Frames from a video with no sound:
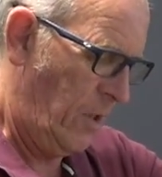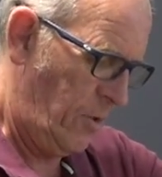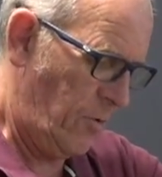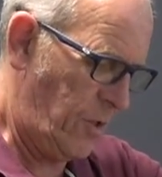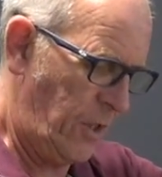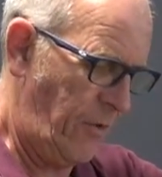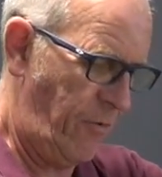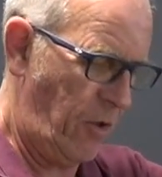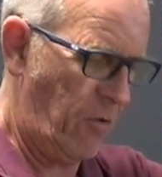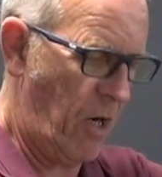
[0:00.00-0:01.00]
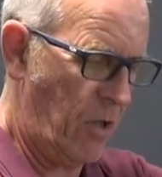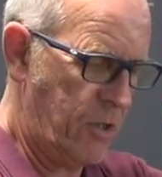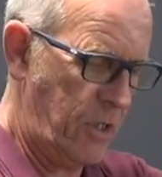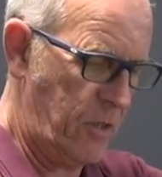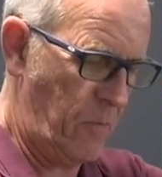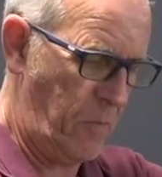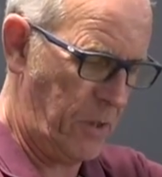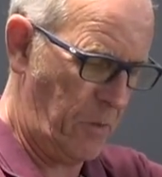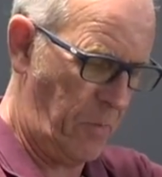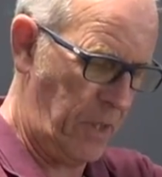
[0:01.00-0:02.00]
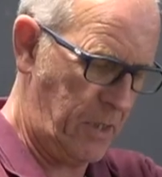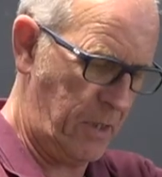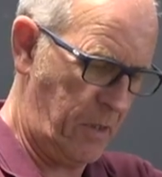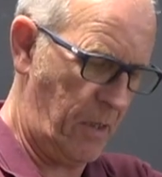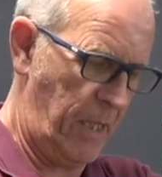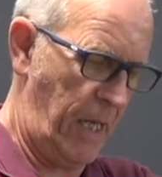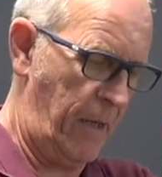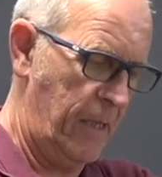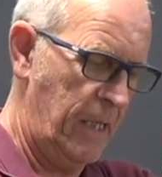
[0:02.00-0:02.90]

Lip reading: using different grasses and bits and pieces like that.